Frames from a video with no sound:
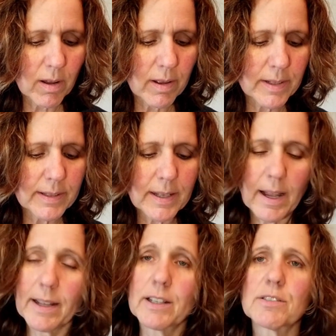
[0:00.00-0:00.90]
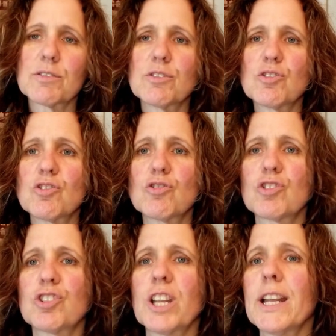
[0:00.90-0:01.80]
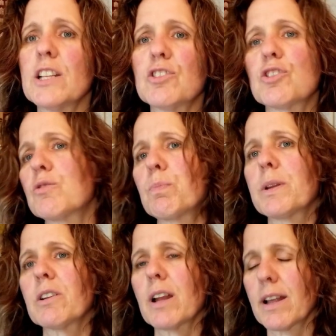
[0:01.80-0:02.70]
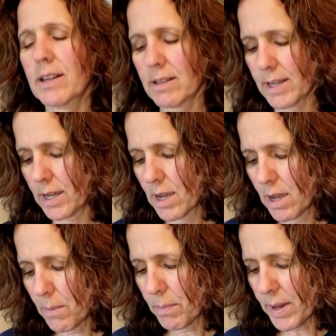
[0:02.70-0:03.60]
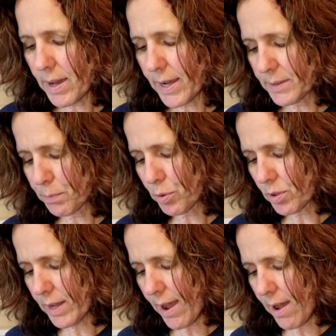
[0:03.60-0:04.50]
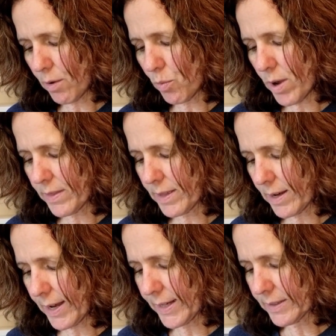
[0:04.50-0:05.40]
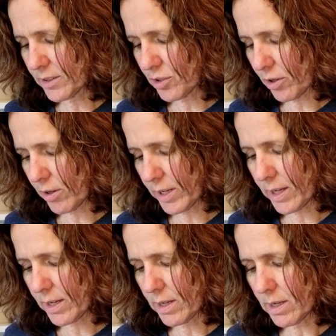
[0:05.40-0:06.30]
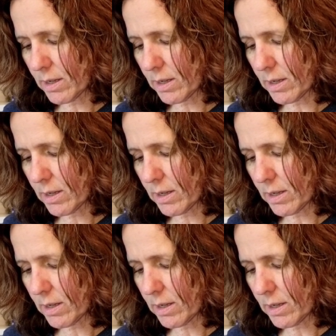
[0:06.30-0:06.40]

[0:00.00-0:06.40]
is I change periodically, but I pulled out one that I had started